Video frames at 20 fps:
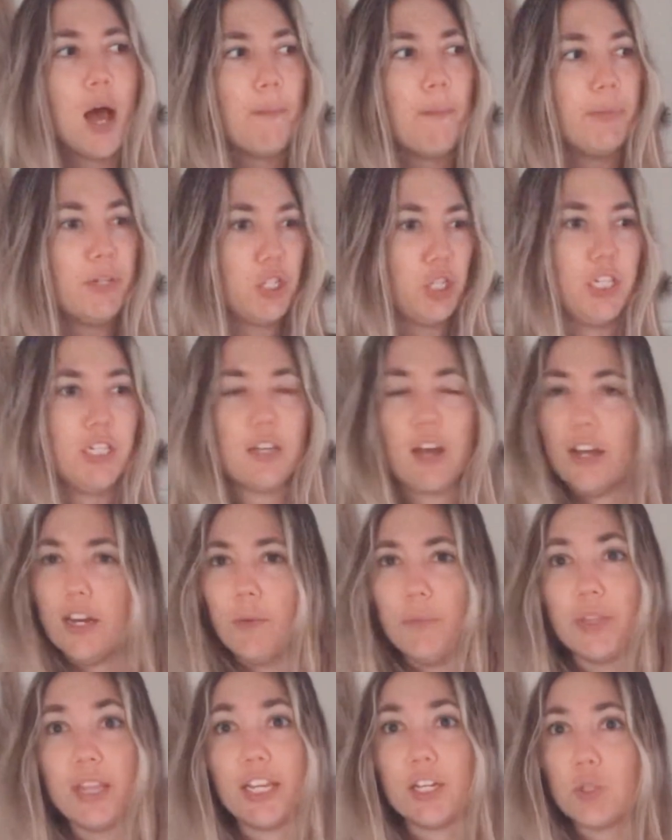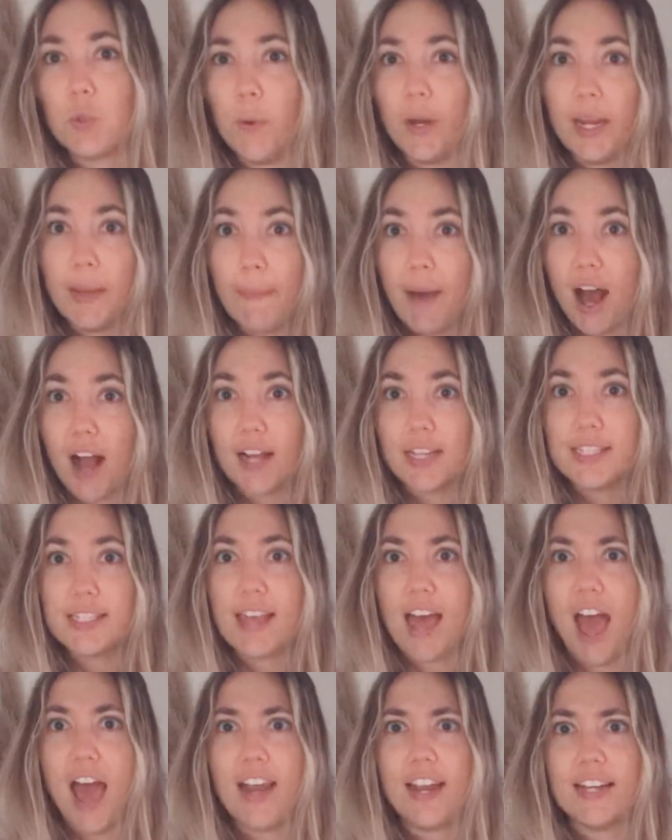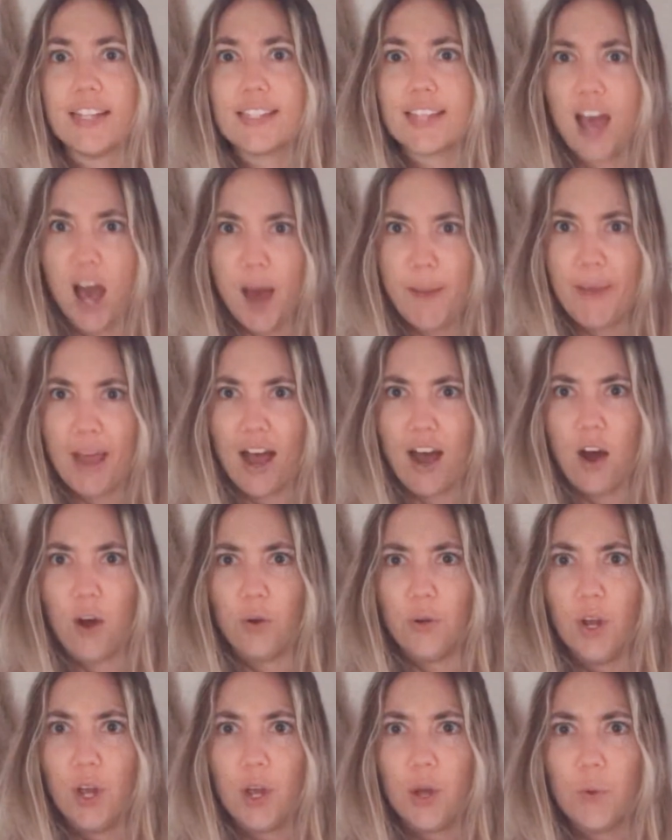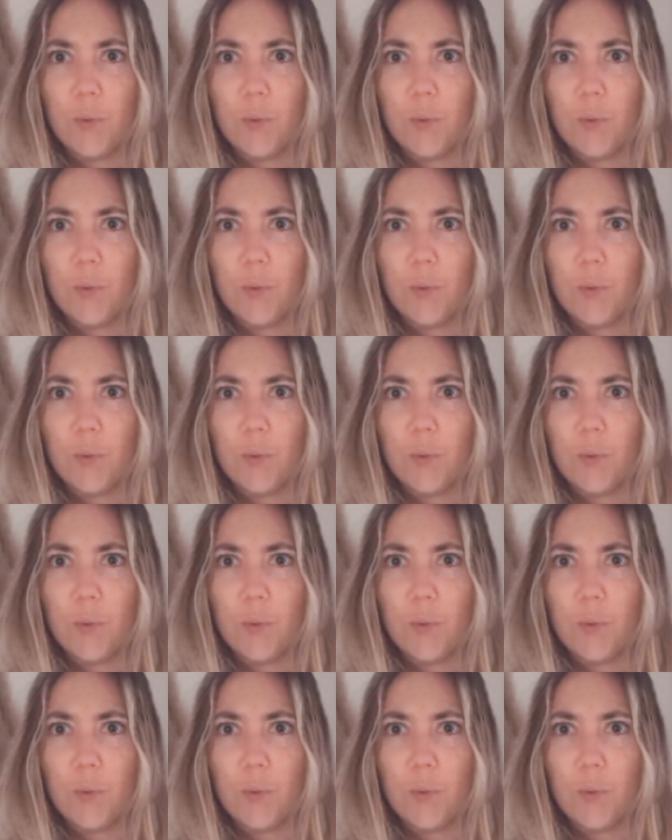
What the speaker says: But she's gone in with like 20 bucks and has come out